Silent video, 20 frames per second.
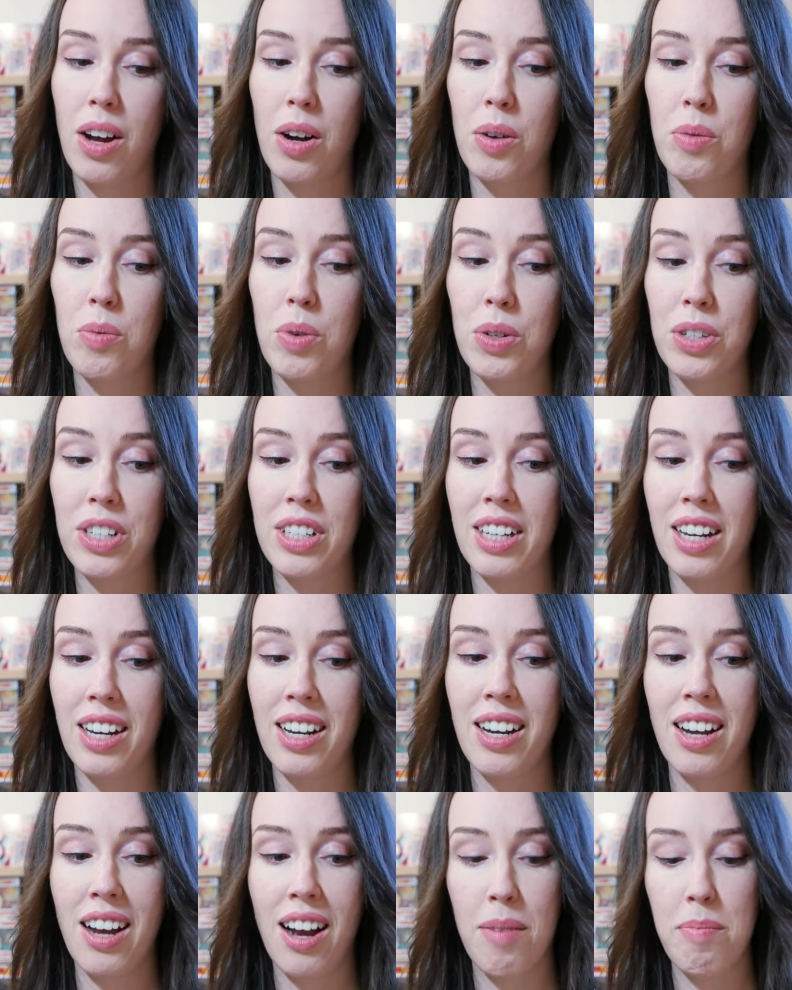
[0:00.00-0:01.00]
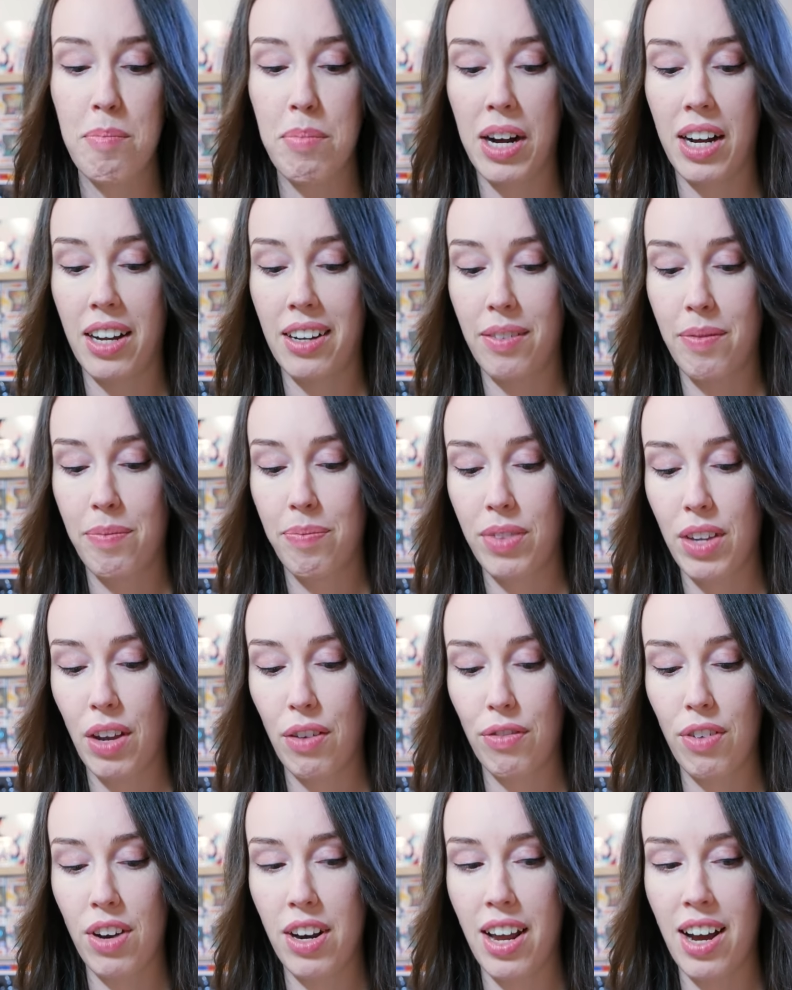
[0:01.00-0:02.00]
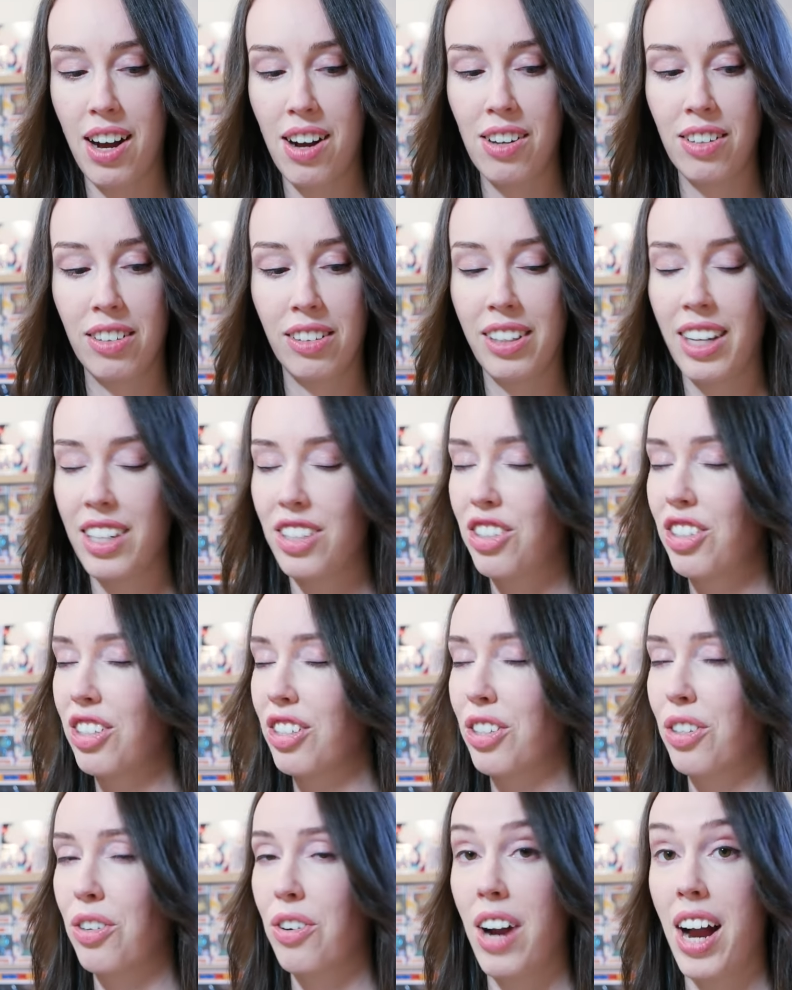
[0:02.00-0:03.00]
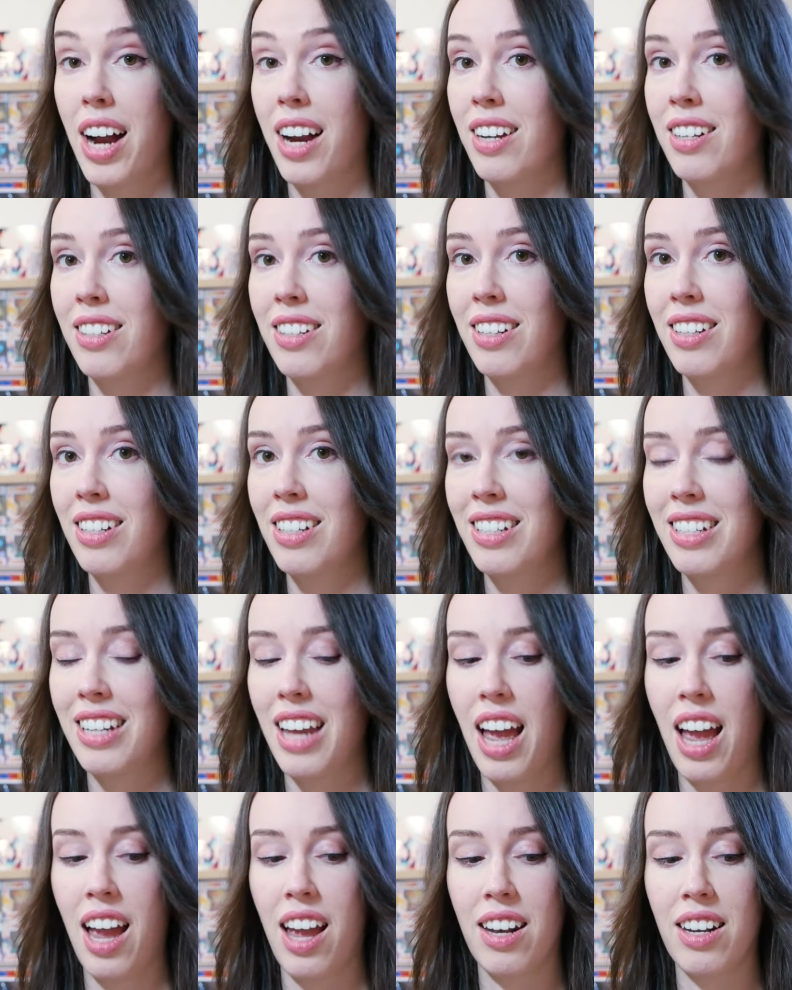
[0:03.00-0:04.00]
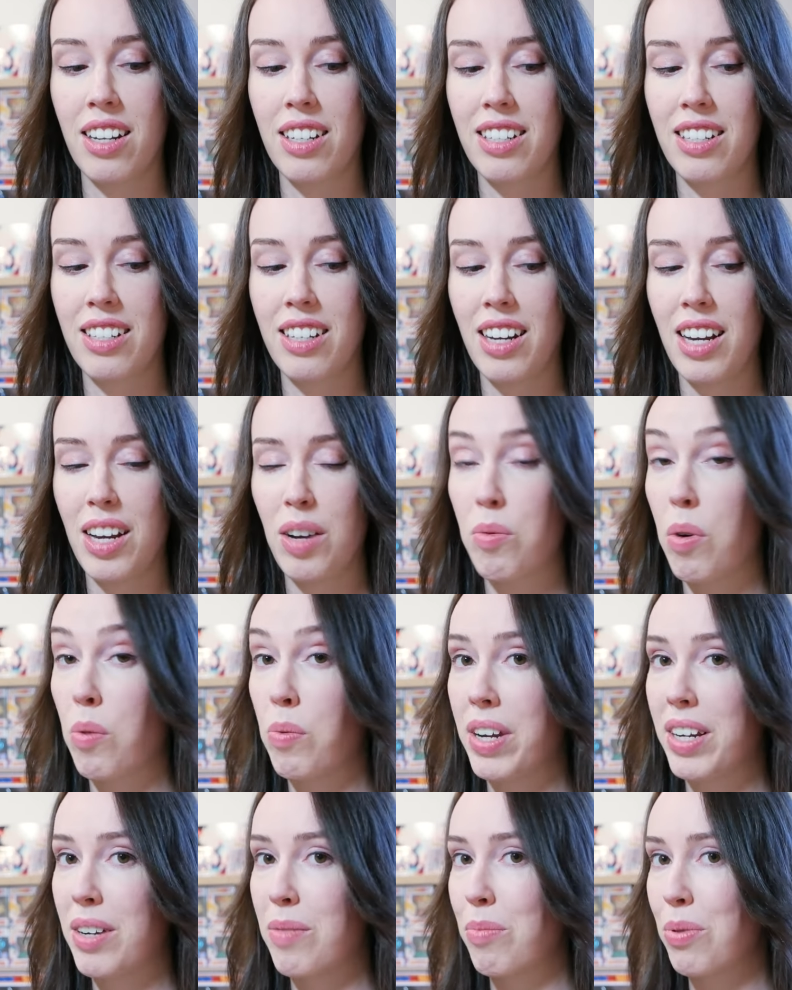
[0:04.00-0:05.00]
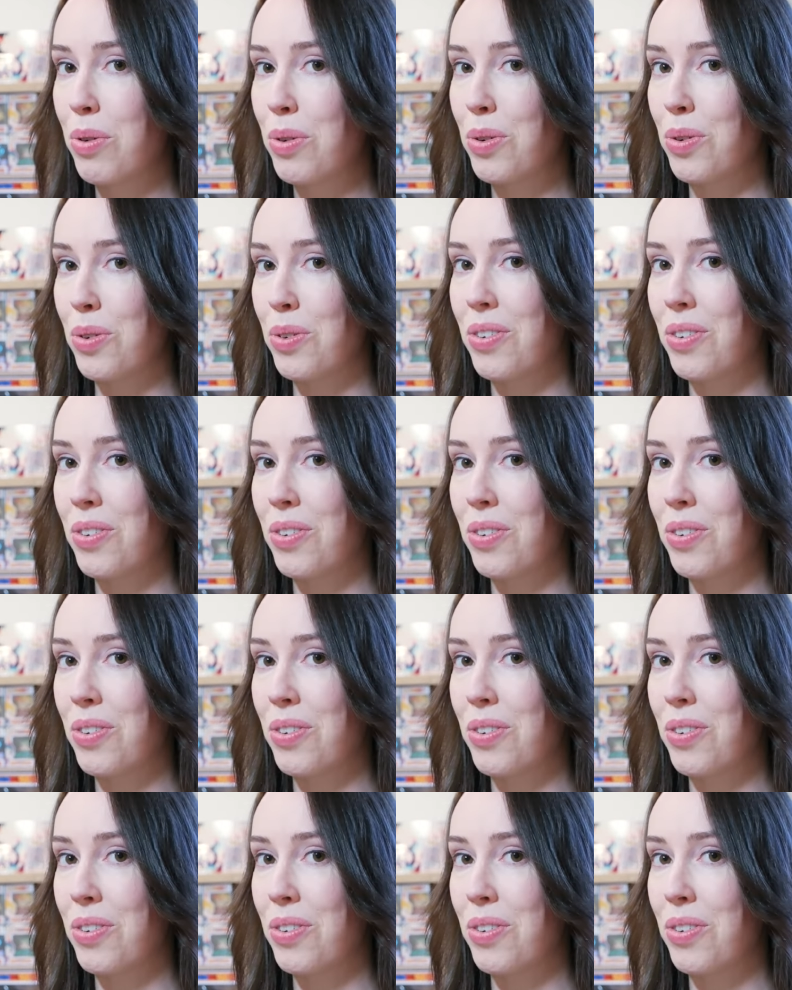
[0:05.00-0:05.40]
we'll see, but for now, let's just crack into this and see what we can pull.